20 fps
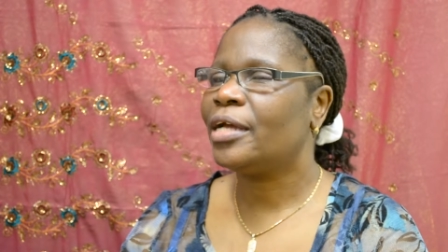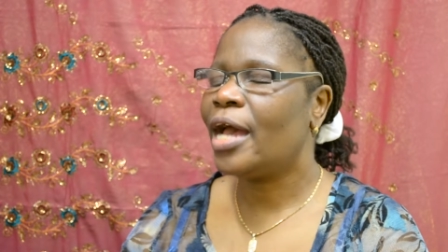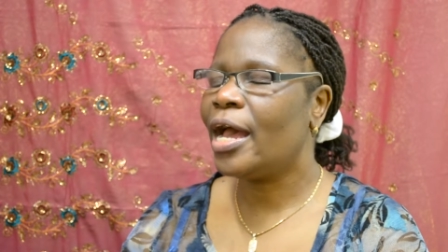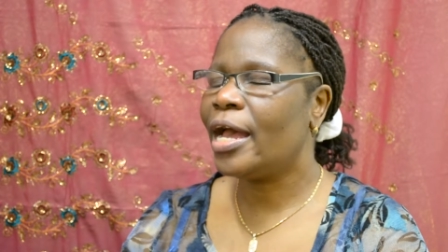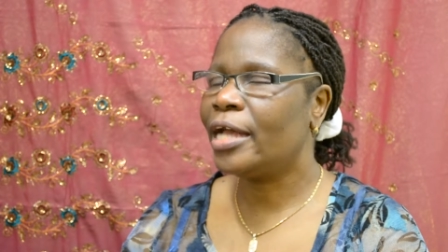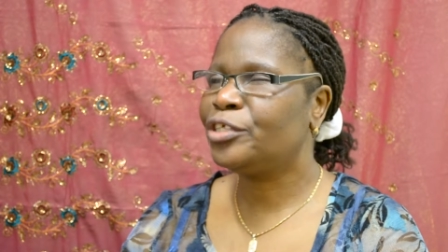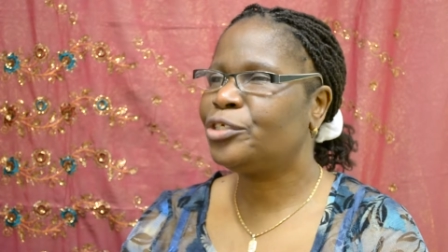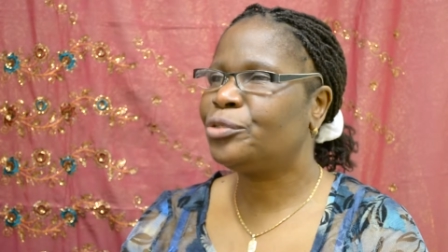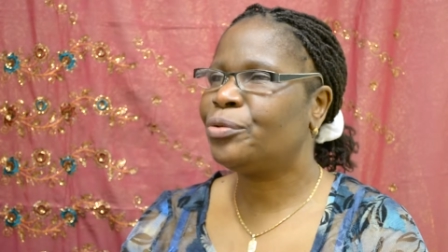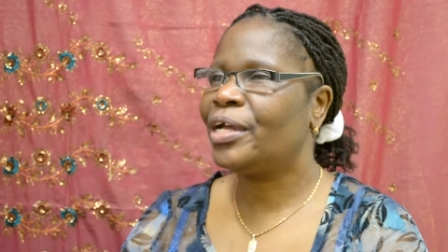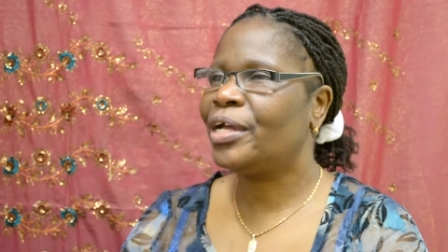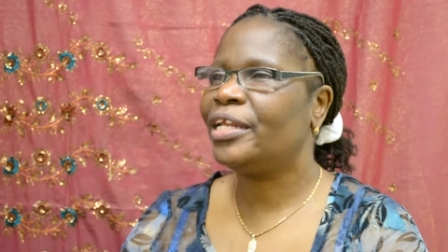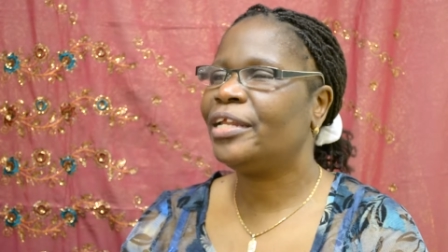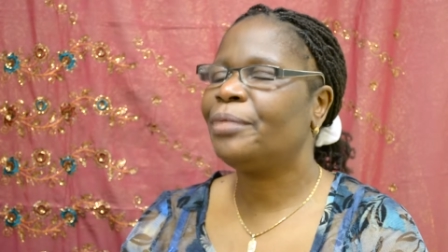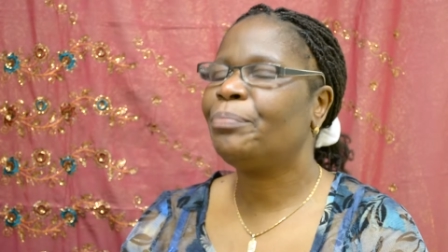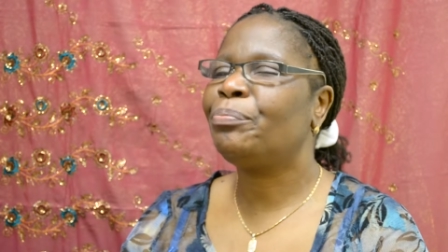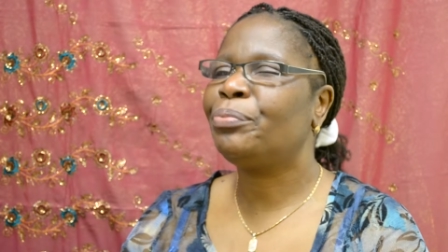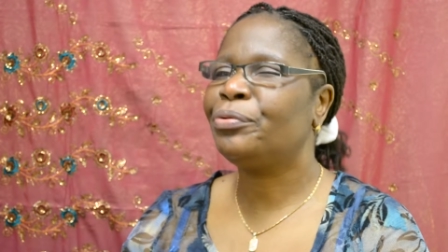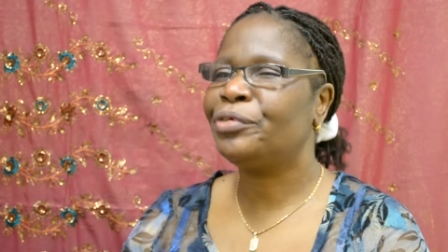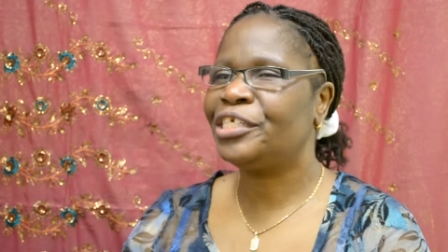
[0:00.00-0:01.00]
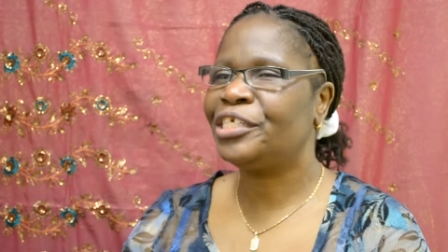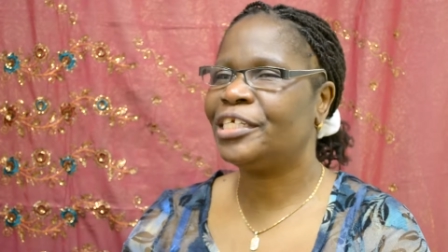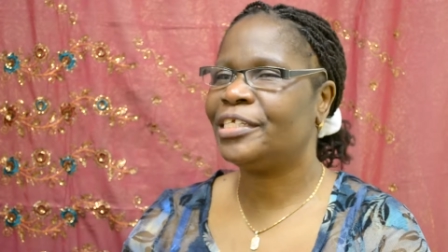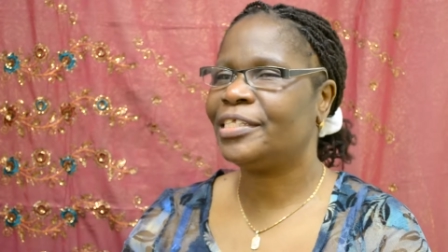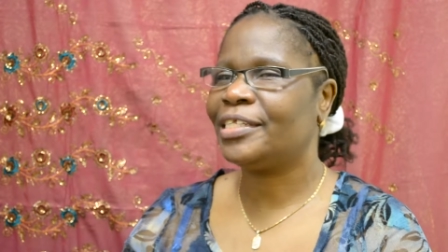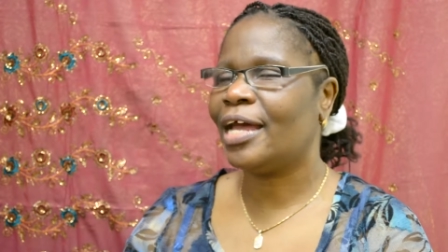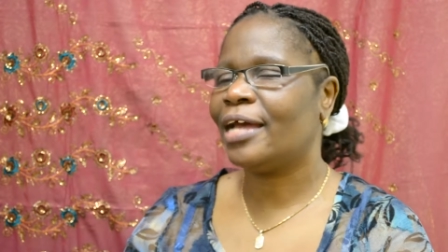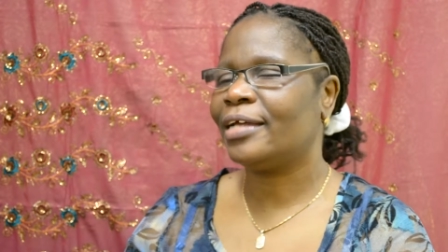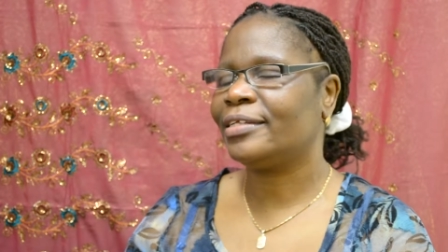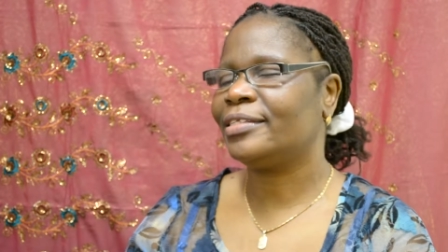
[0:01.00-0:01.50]
actually
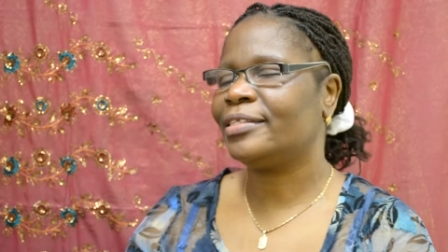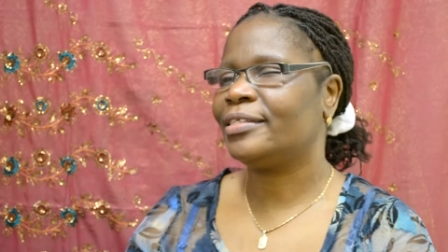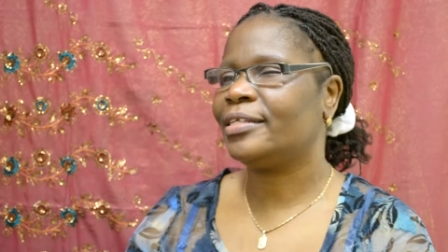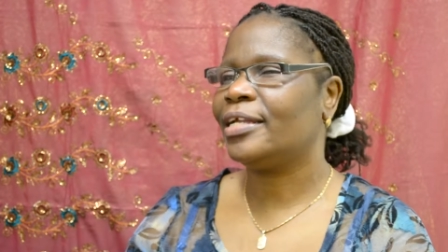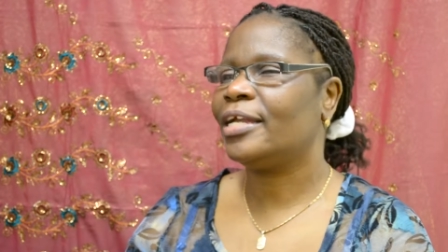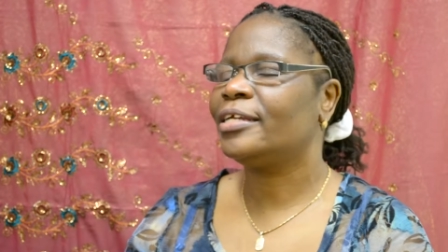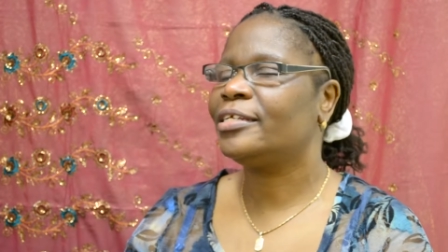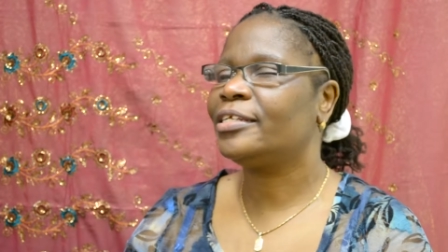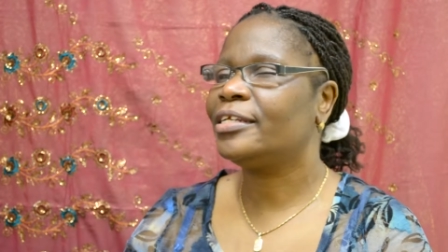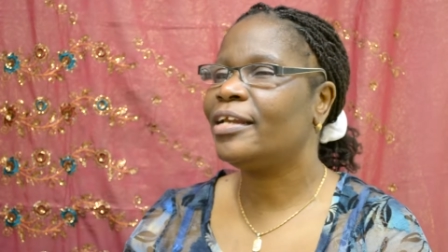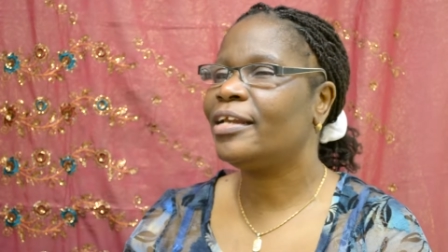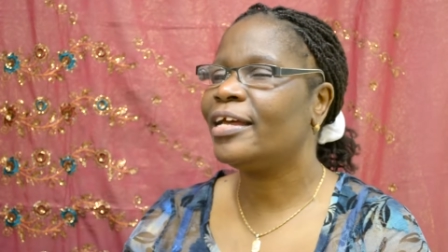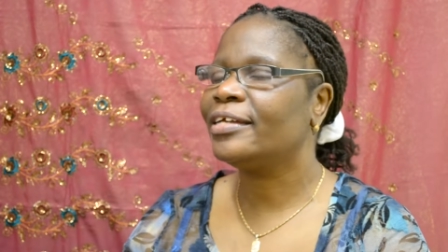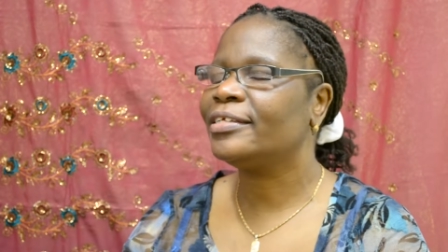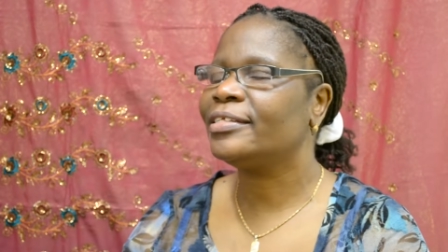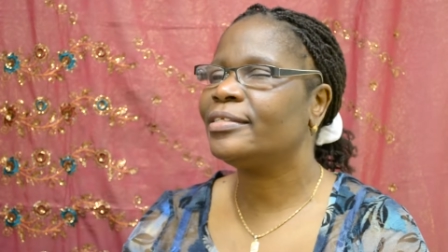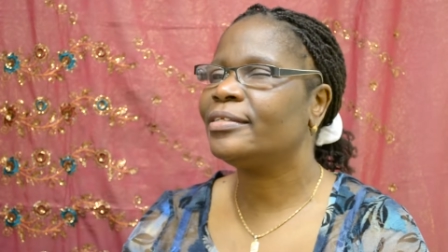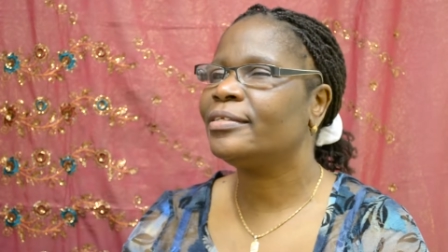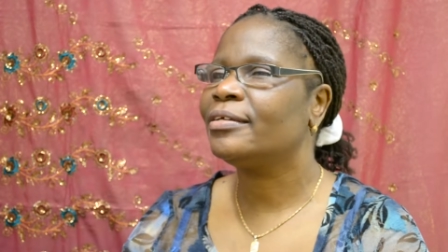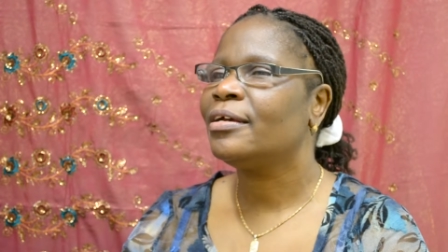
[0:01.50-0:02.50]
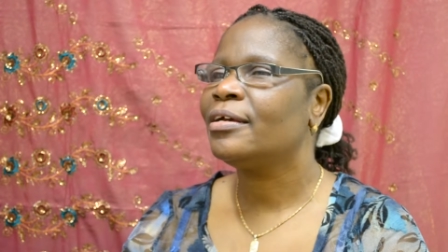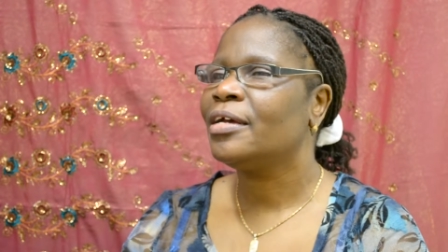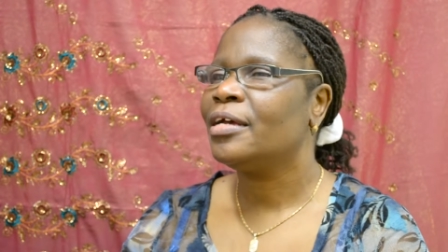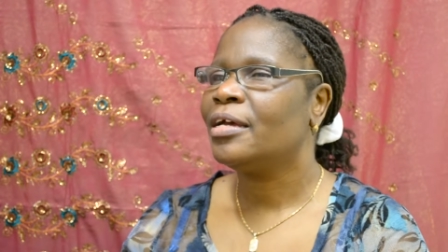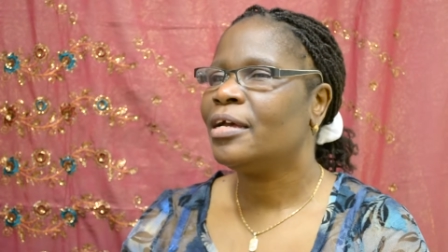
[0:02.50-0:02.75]
pushes us at LASS,